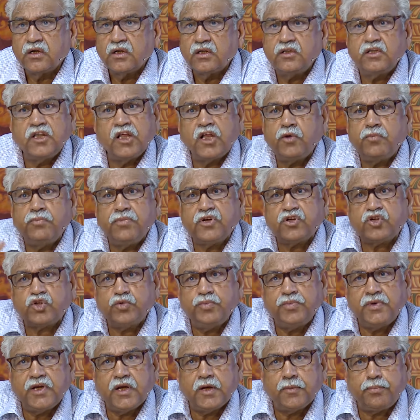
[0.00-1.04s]
there must
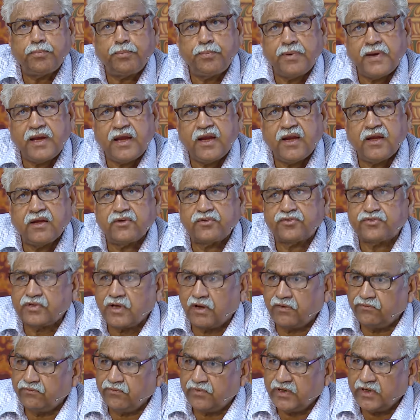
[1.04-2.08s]
be a pain
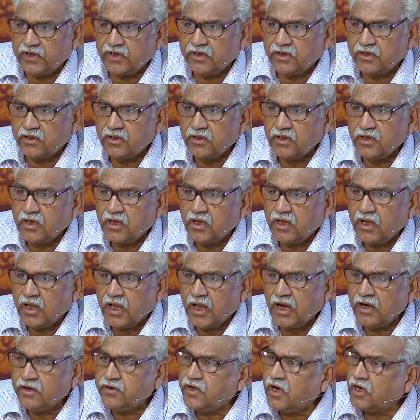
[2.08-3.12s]
somewhere
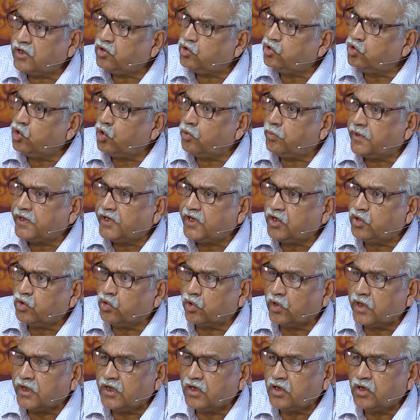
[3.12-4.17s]
and yet nobody
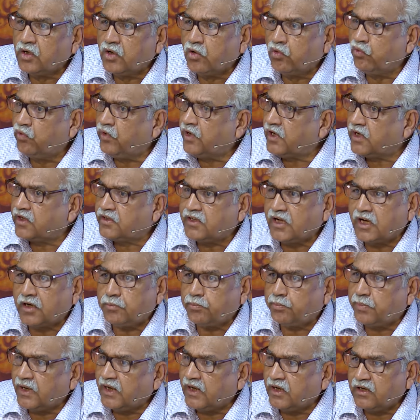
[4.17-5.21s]
knowing where
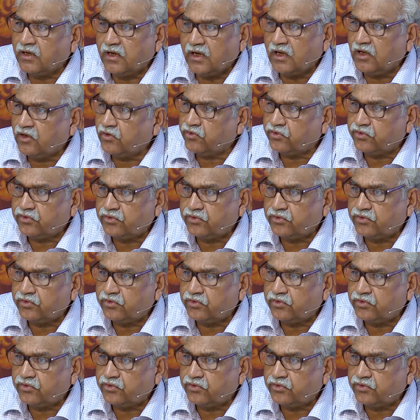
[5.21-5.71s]
that pain is.